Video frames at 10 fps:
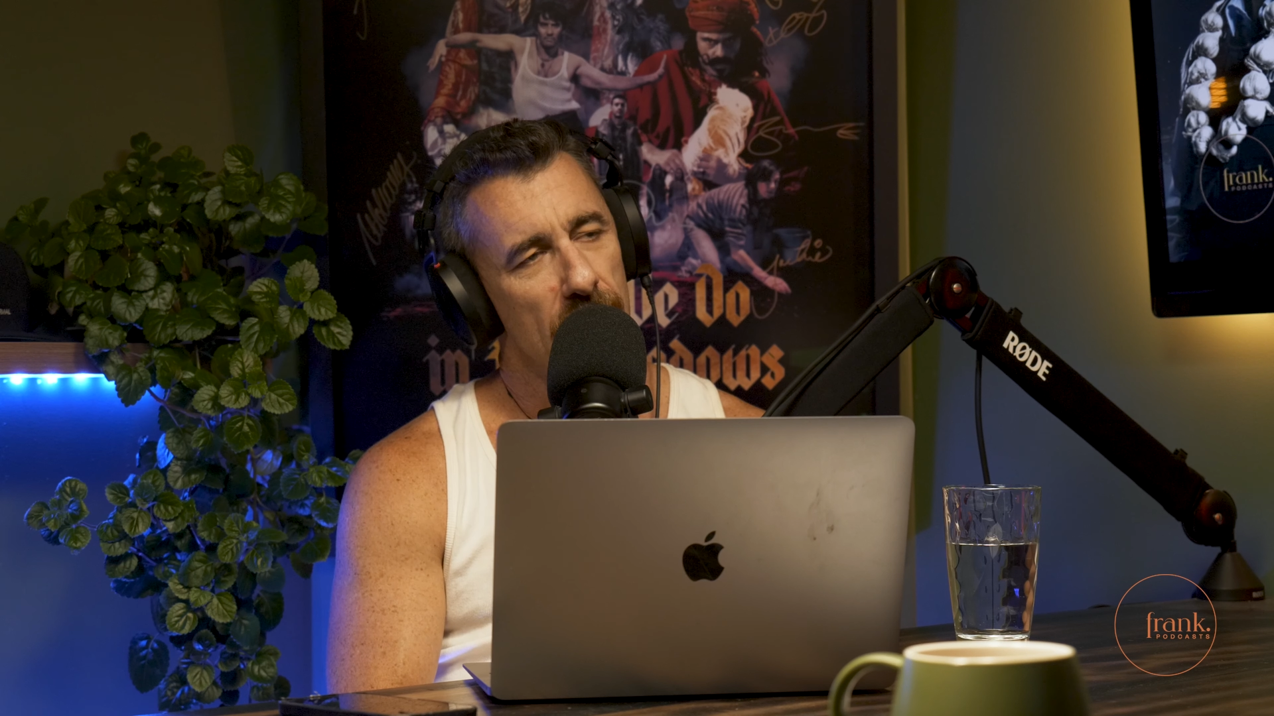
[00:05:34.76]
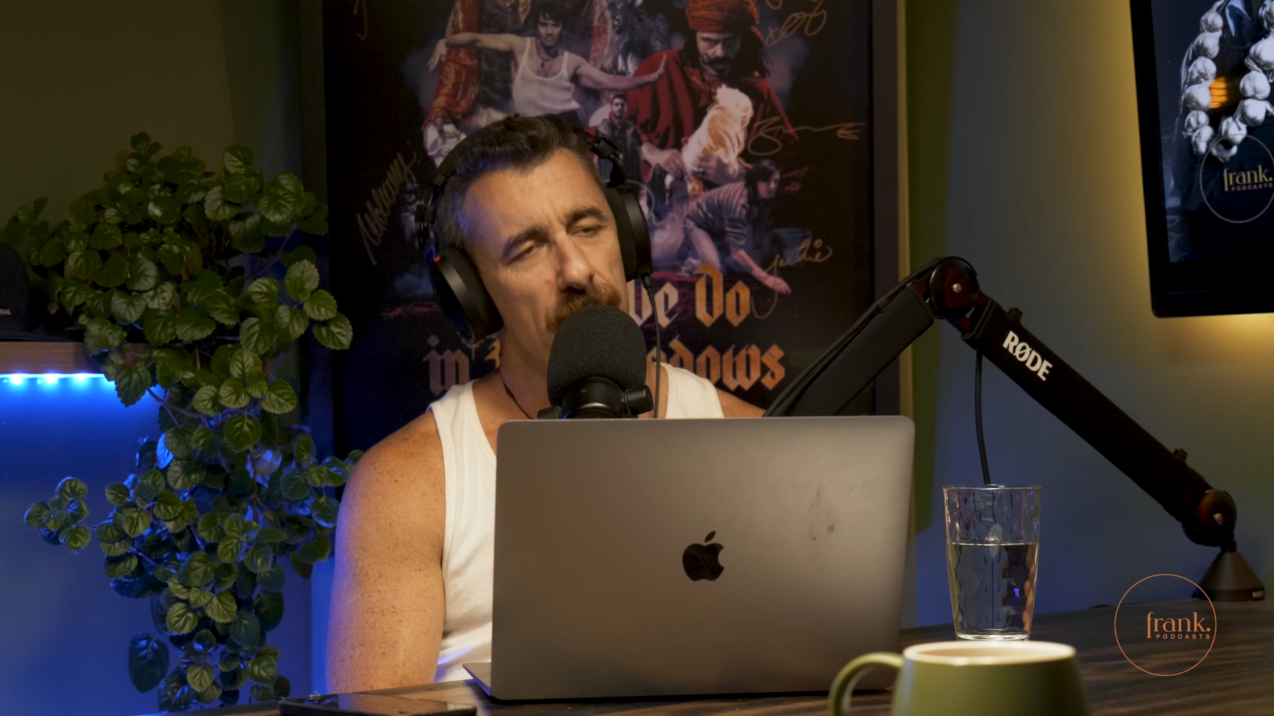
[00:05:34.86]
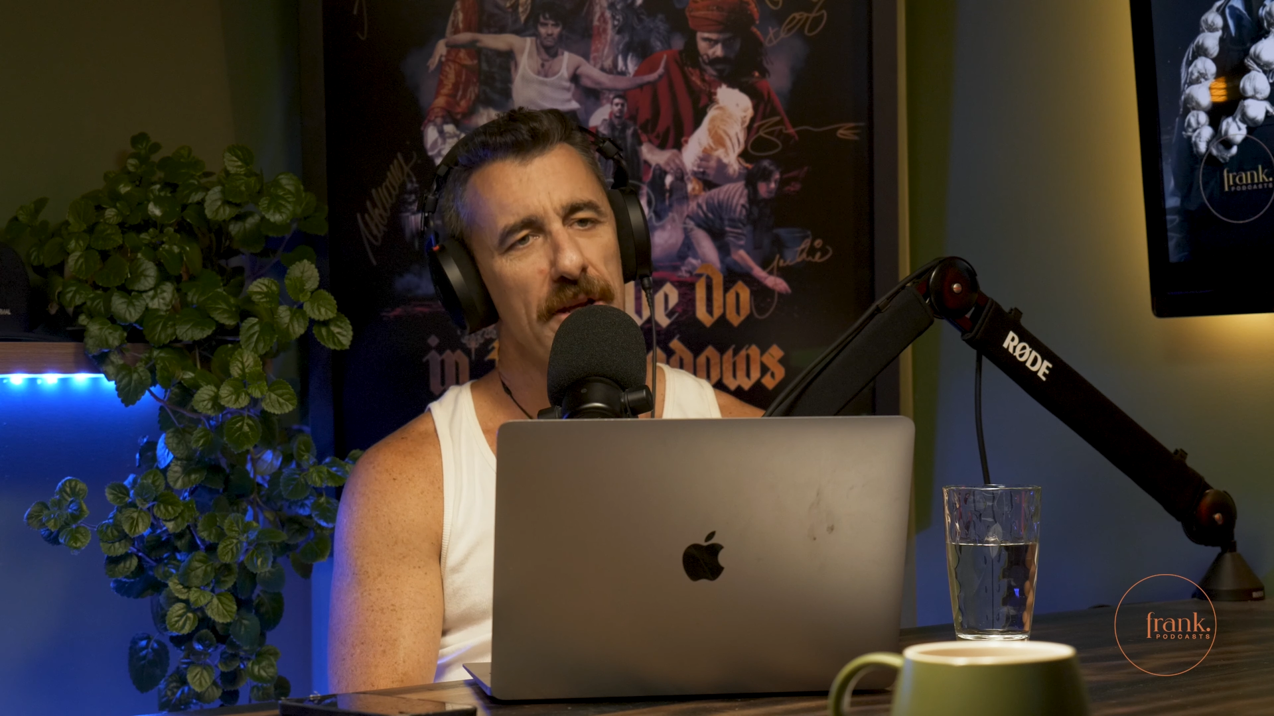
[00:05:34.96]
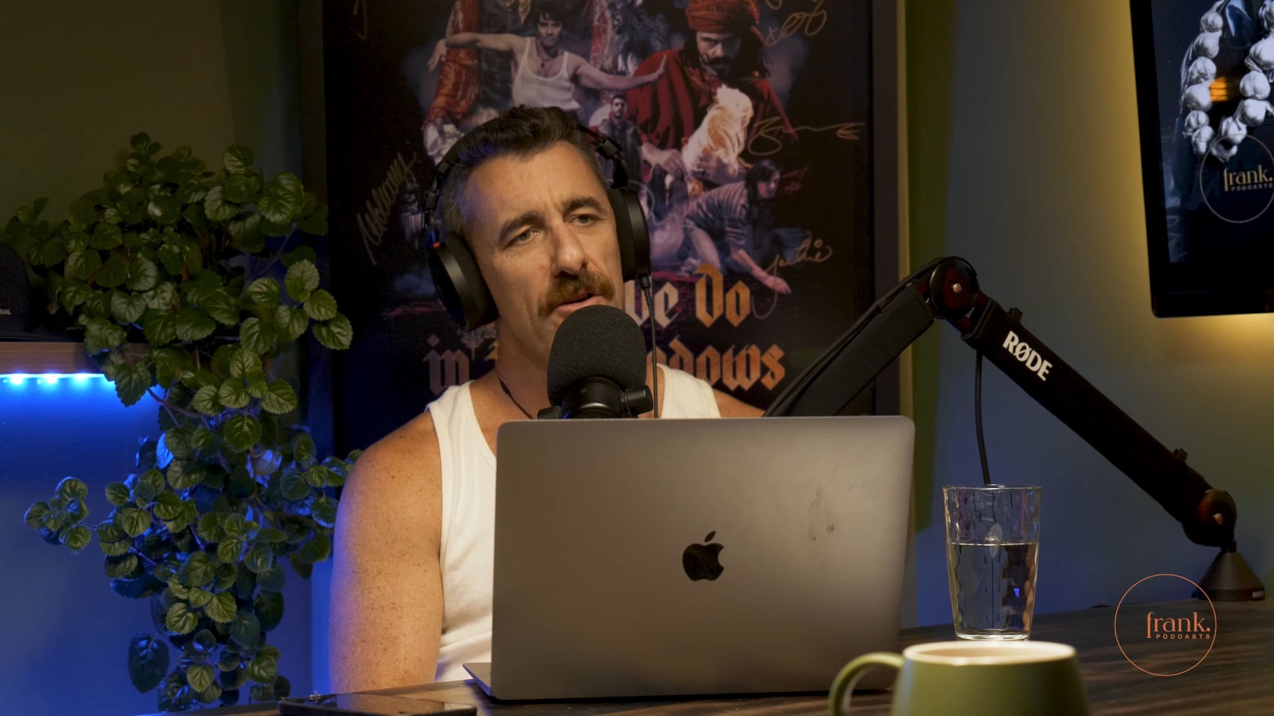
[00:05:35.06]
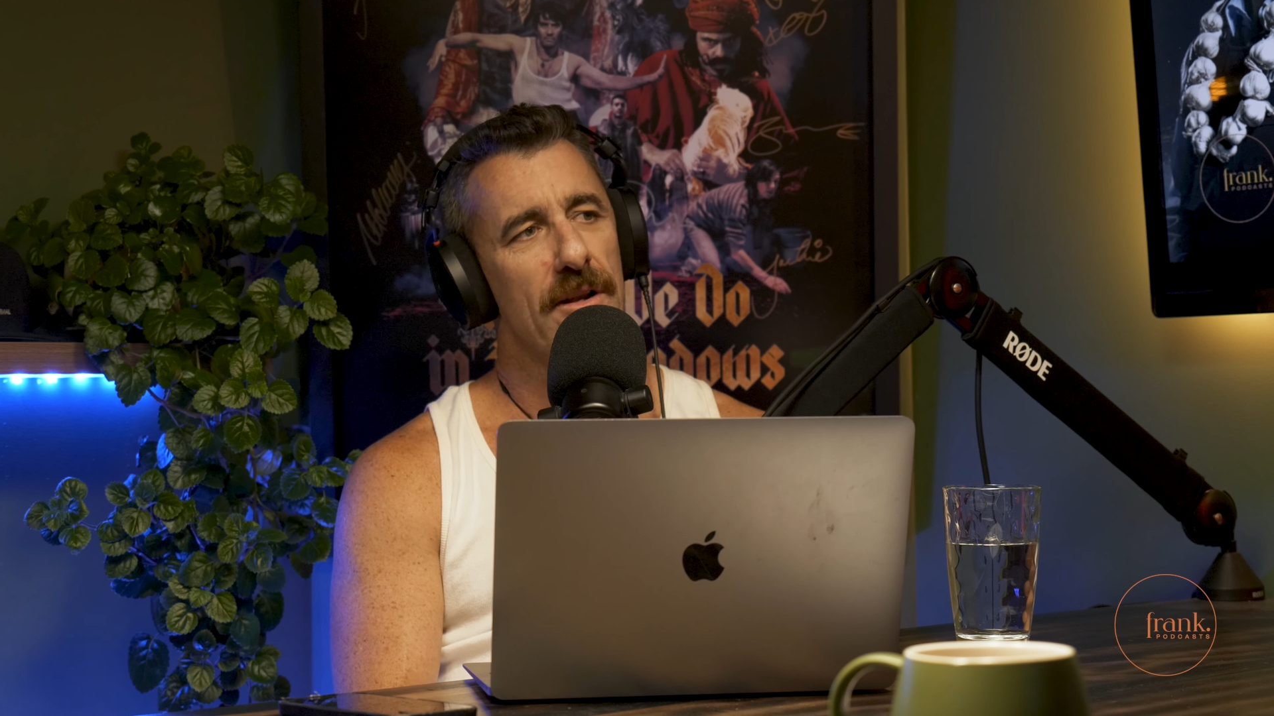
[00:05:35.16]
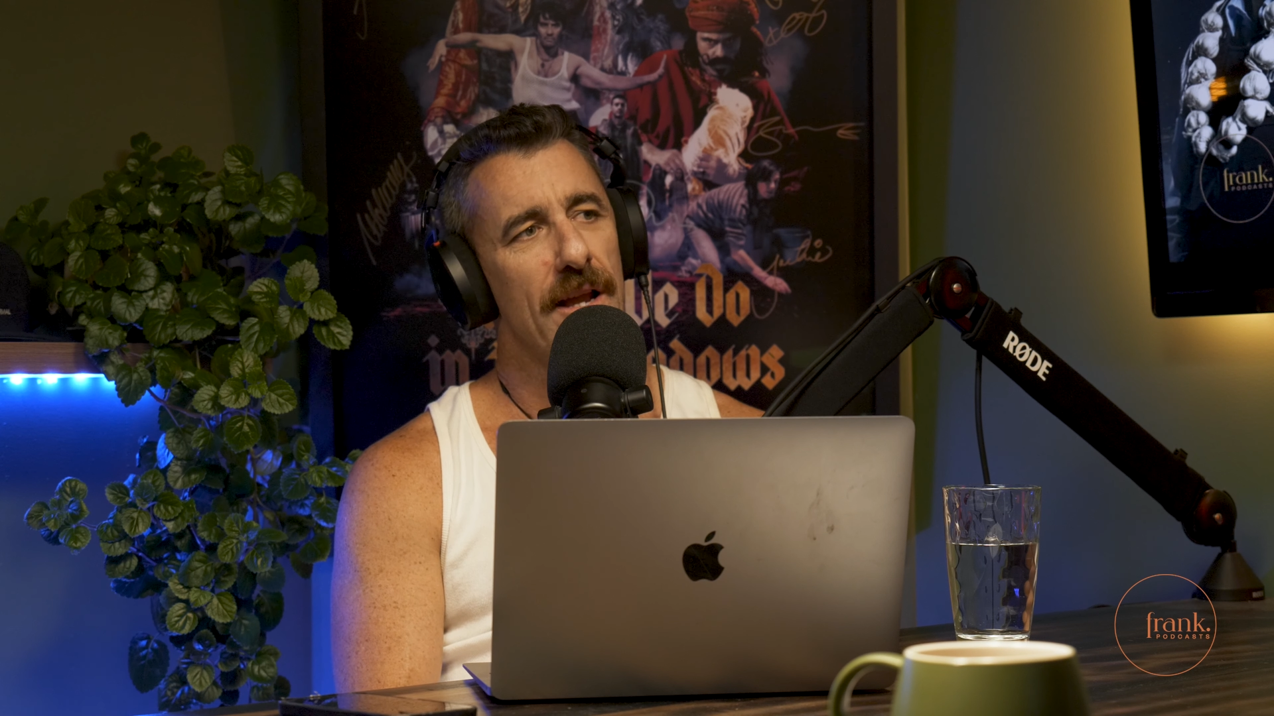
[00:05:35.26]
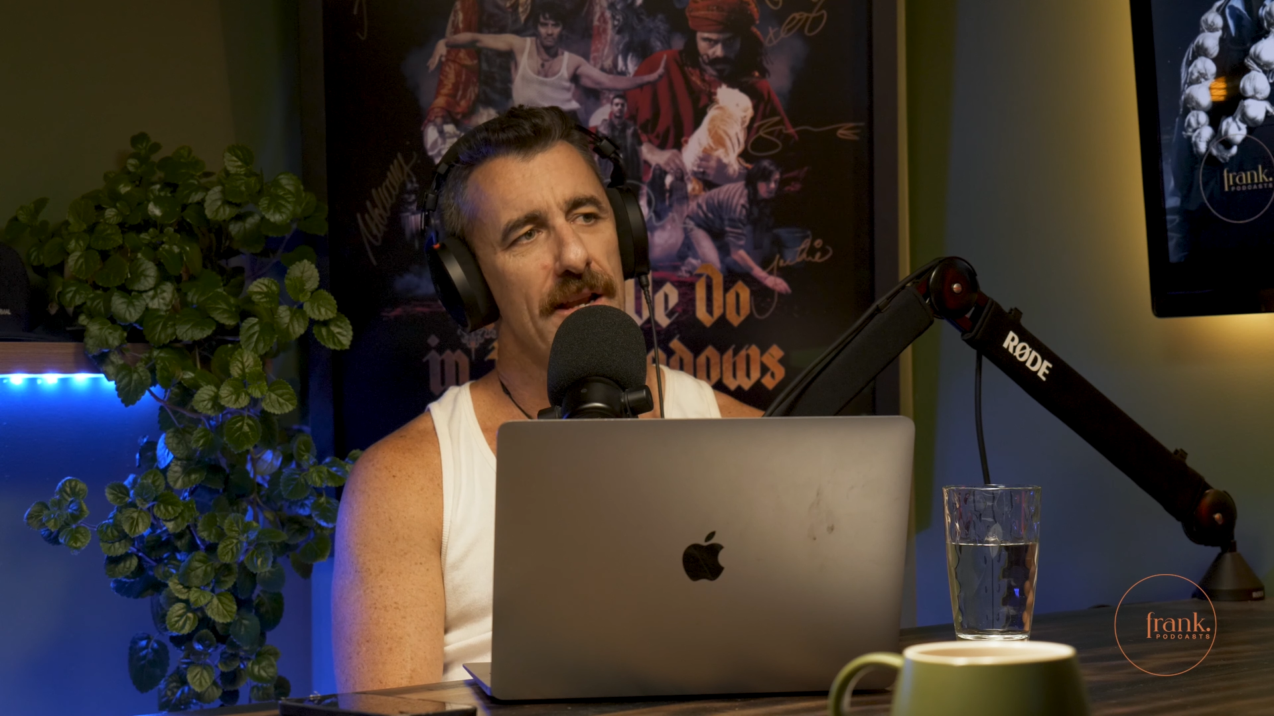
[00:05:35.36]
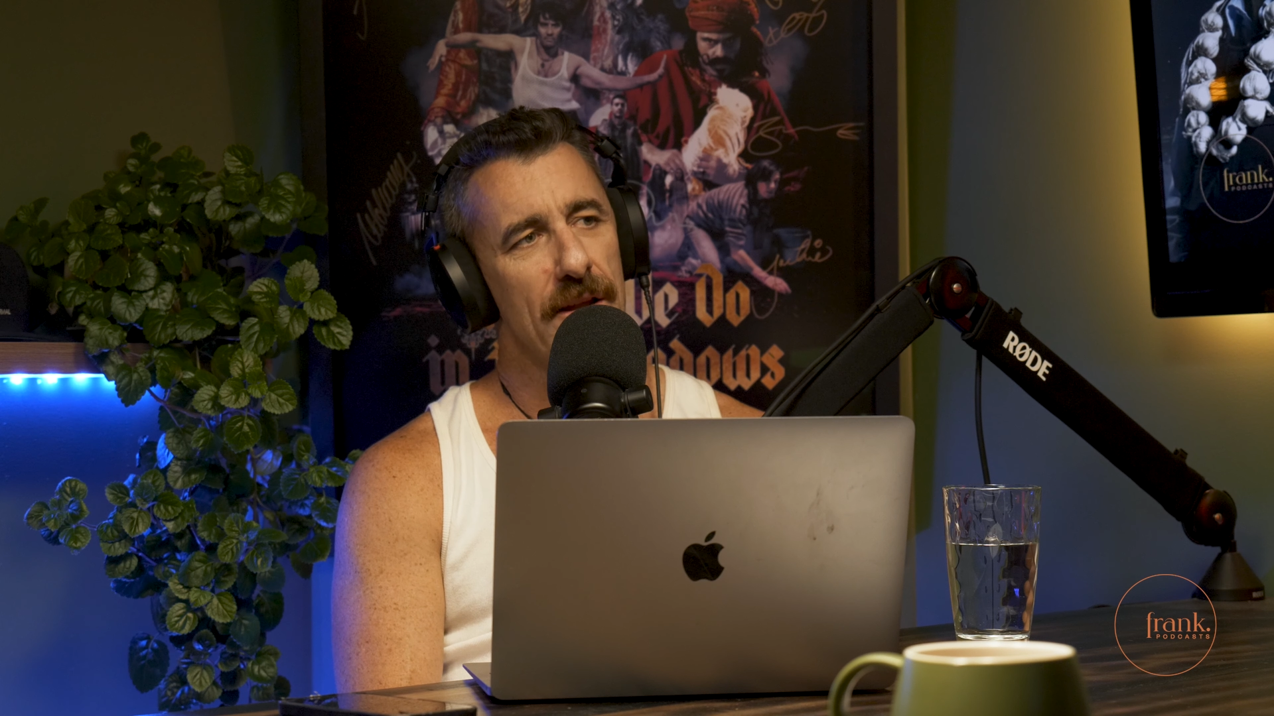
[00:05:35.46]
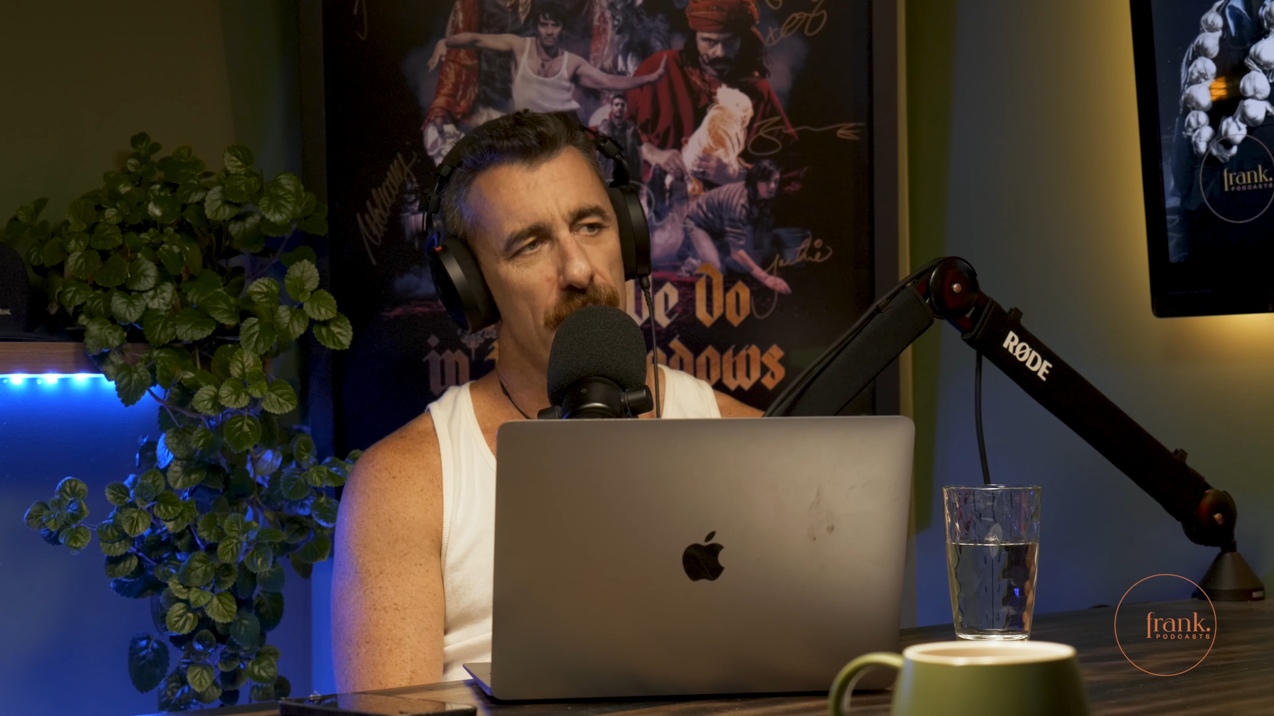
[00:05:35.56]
I've been good lately